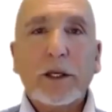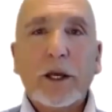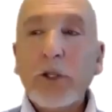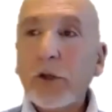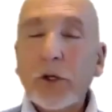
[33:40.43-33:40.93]

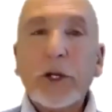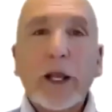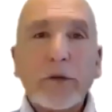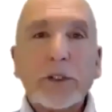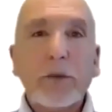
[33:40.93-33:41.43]
and you could
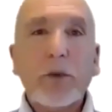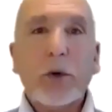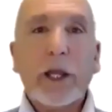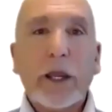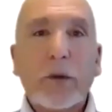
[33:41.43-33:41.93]
have 2
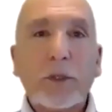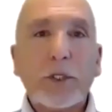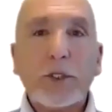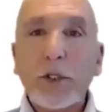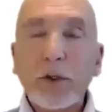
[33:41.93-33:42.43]
more
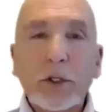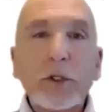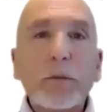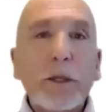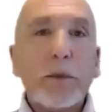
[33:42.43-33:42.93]
languages. You
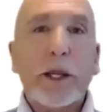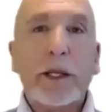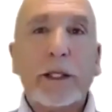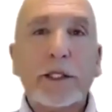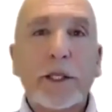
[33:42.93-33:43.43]
could be playing
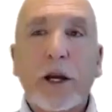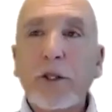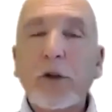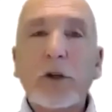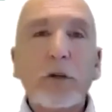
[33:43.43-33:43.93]
the guitar.
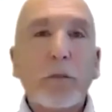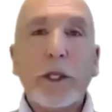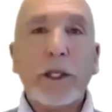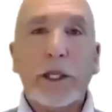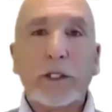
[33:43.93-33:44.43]
You could
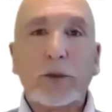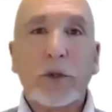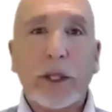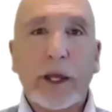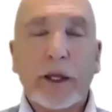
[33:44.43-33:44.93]
be this
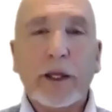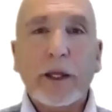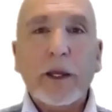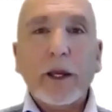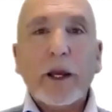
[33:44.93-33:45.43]
or that,
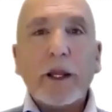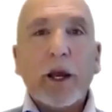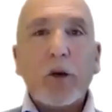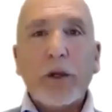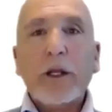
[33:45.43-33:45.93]
and it
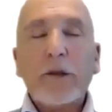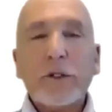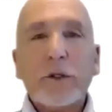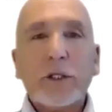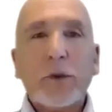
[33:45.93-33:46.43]
only leaves
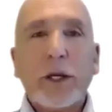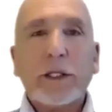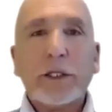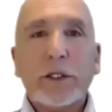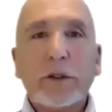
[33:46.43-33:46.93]
you at
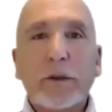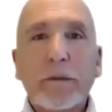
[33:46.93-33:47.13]
22.